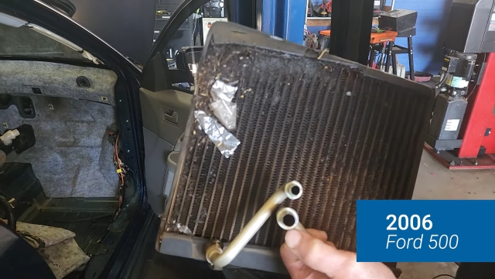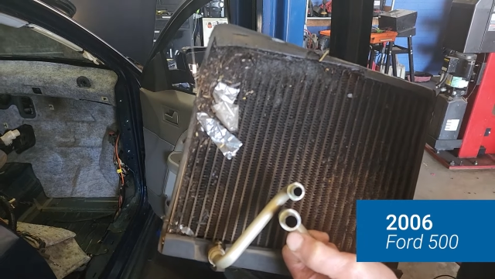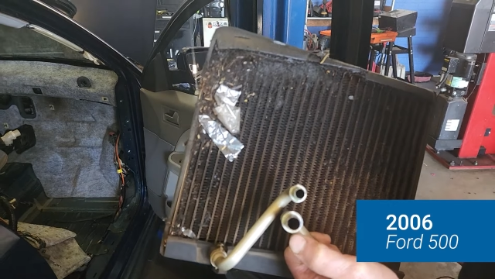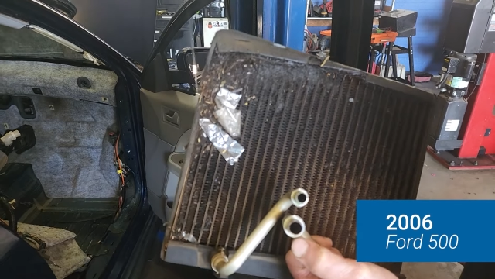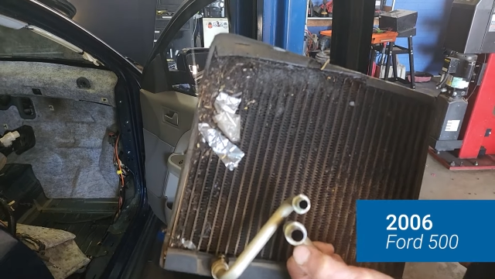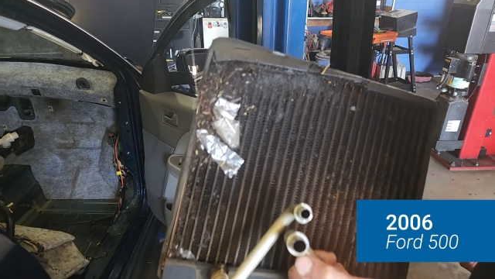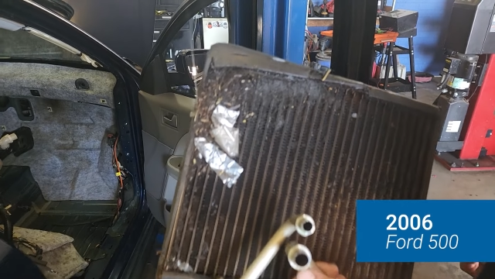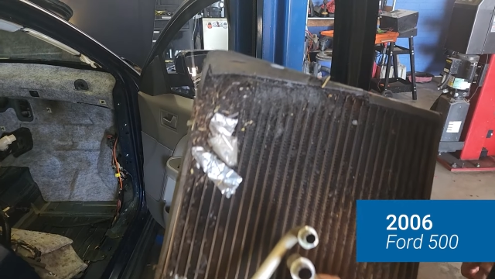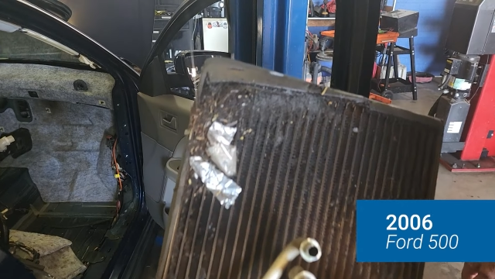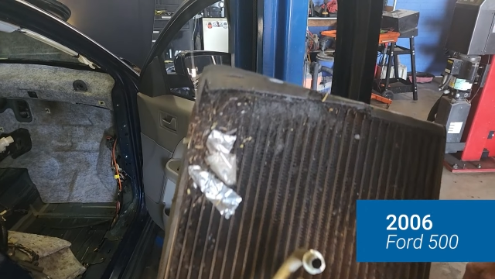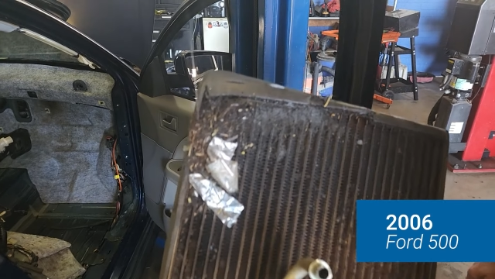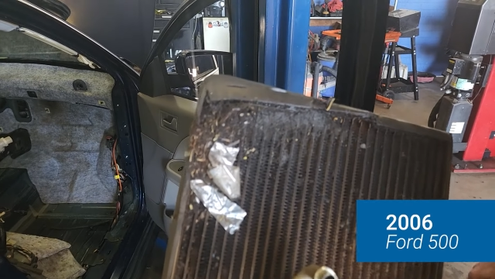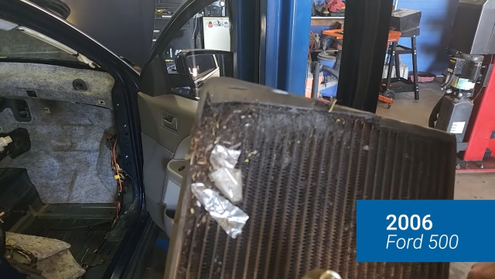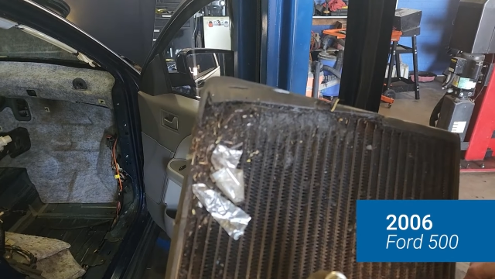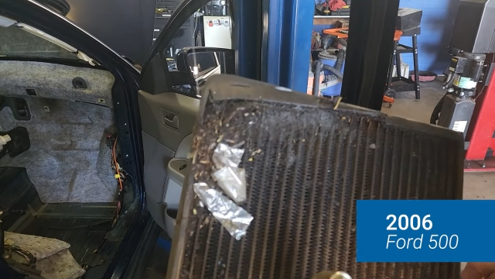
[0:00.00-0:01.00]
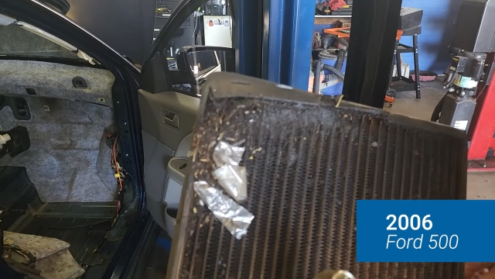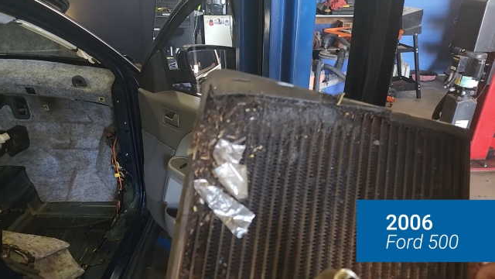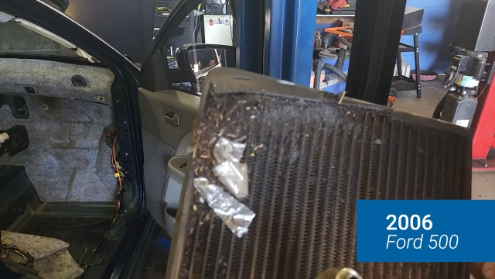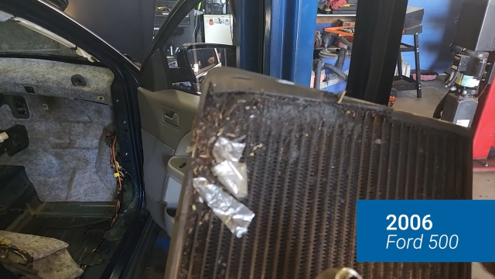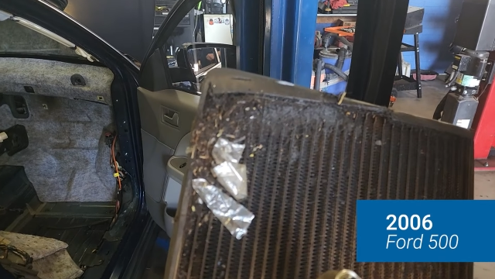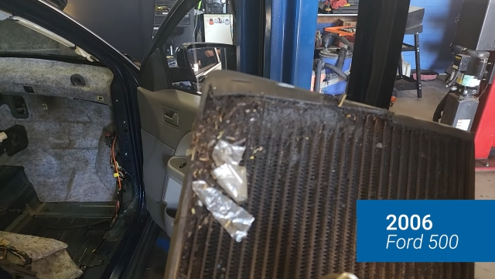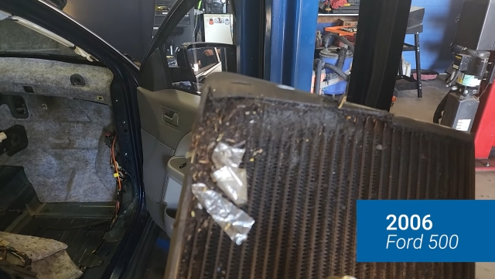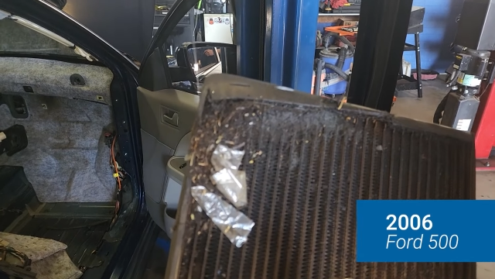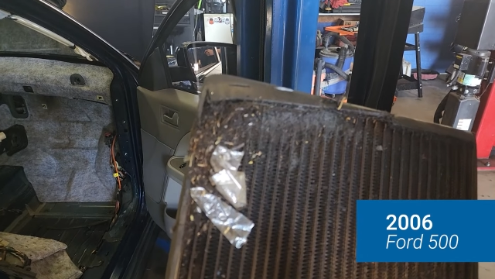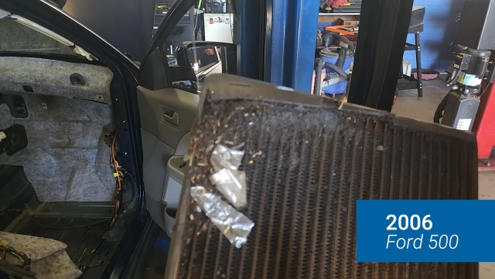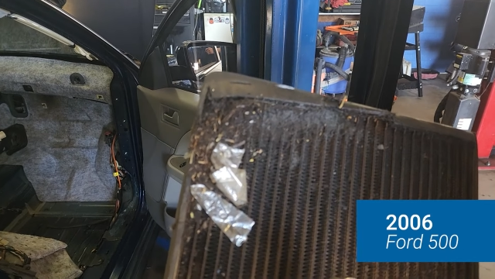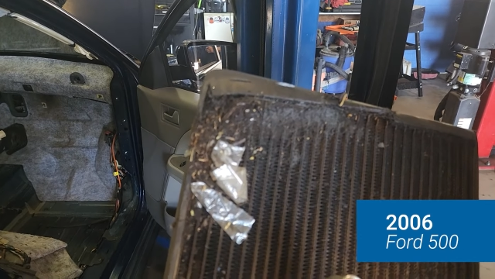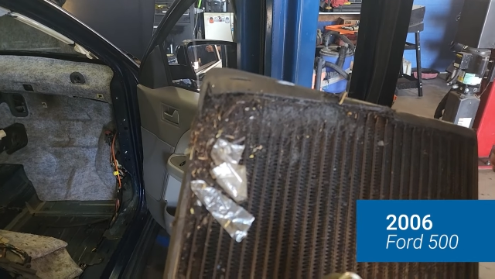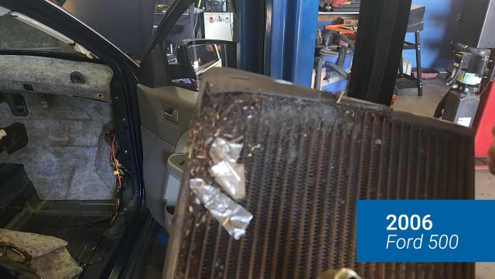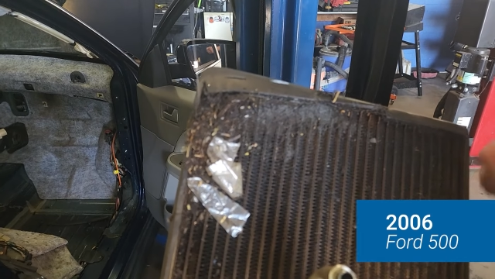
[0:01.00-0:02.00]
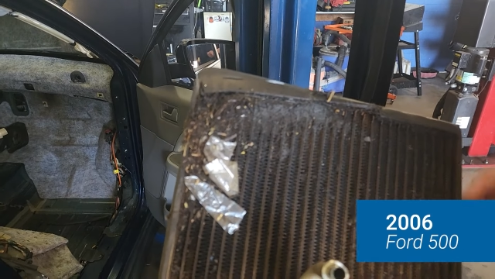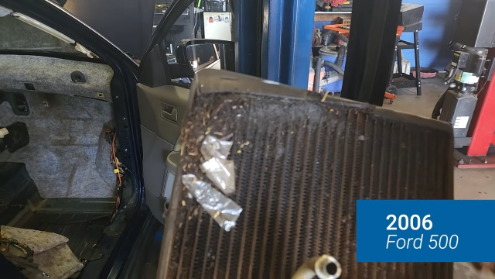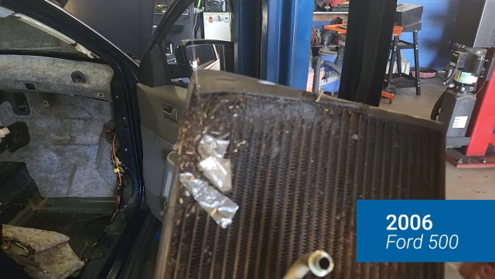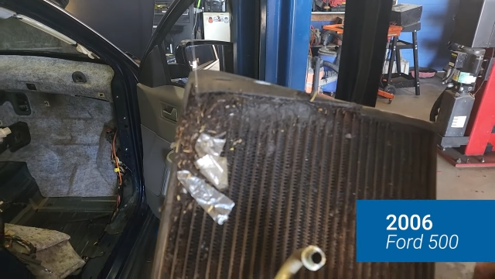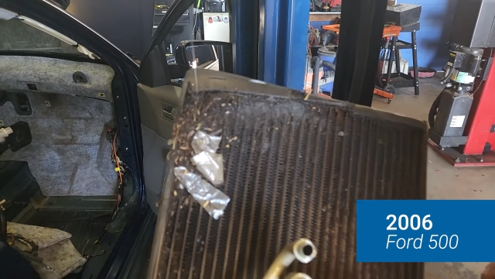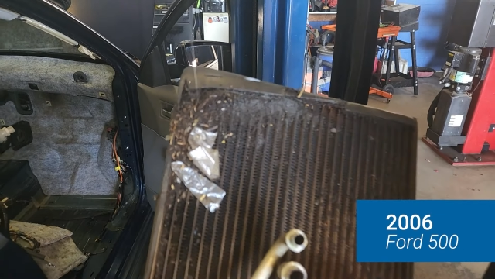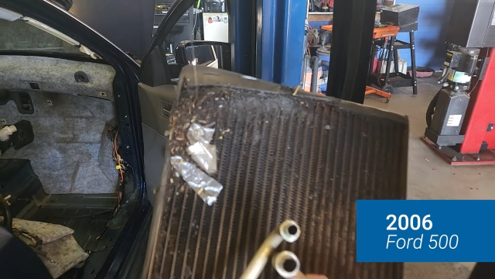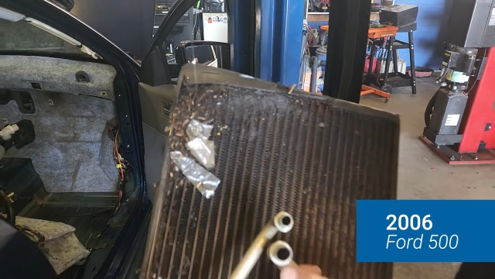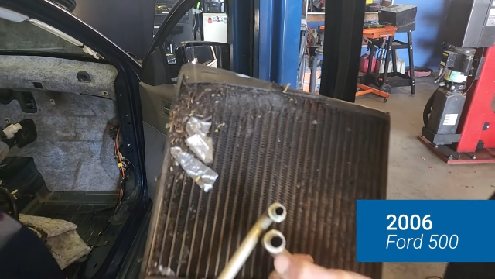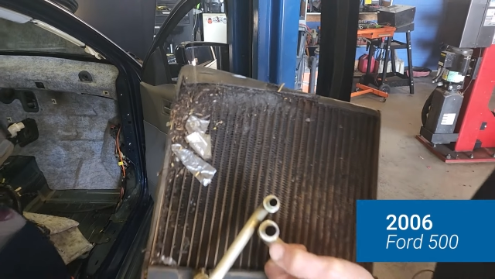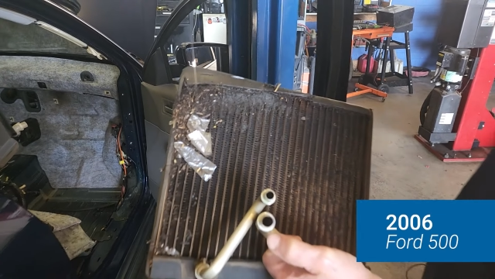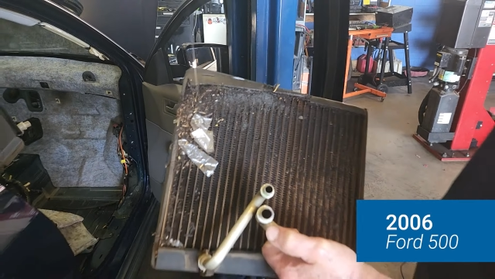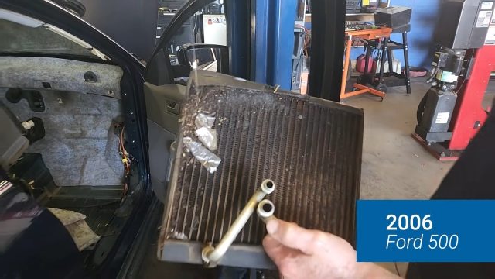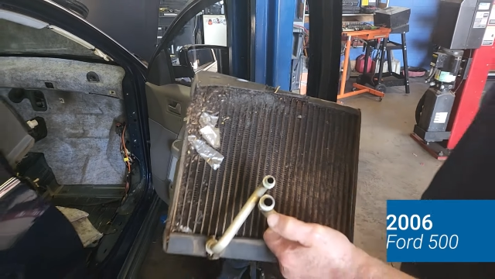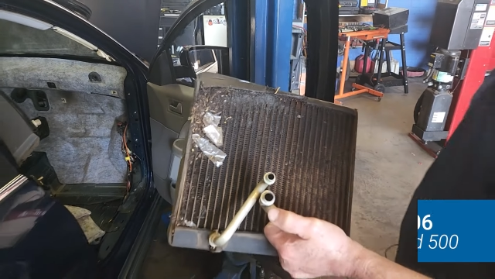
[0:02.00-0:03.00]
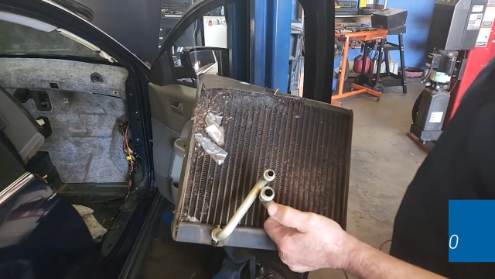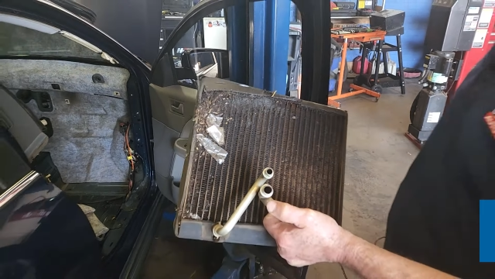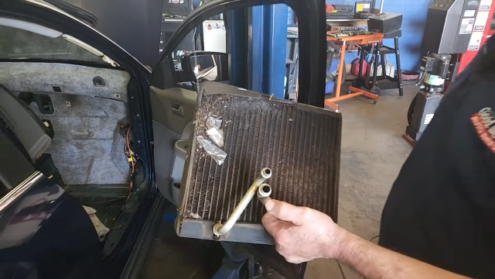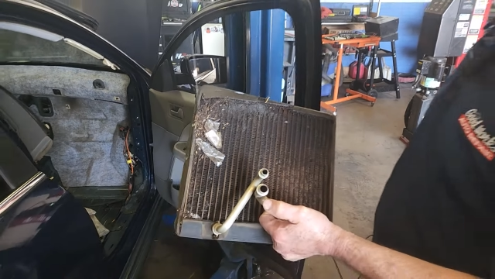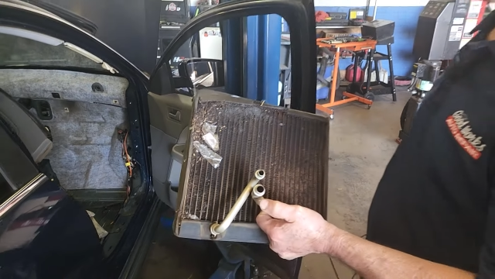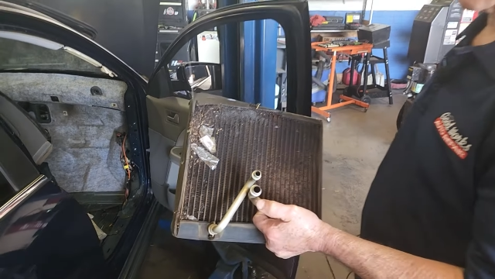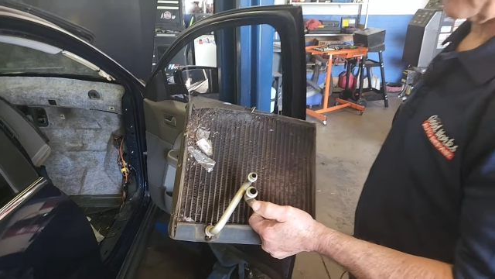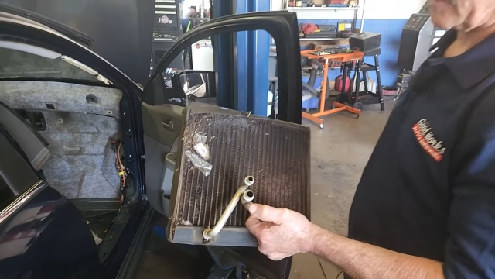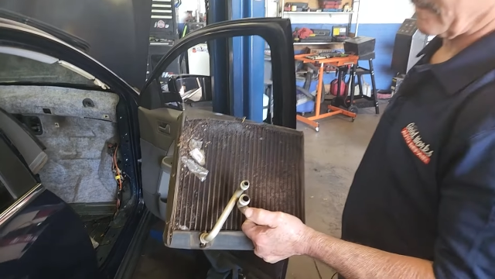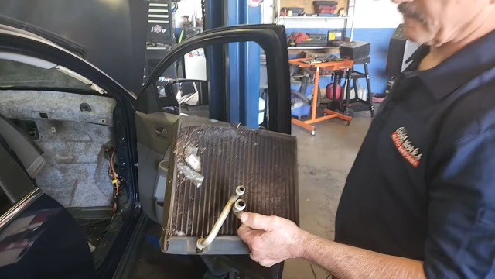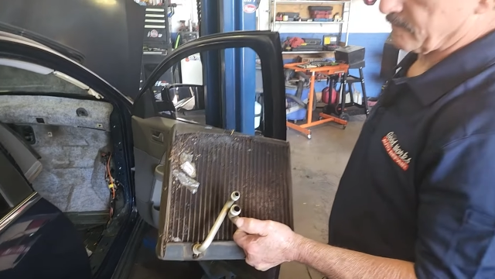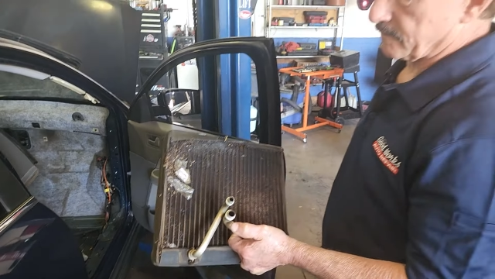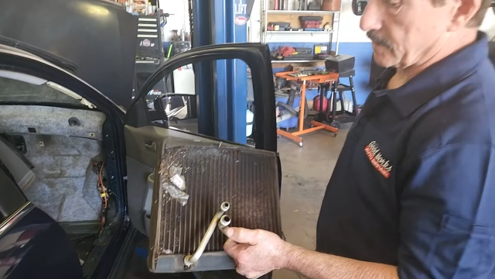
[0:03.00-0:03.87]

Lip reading: No face is visible, so there are no lips to read.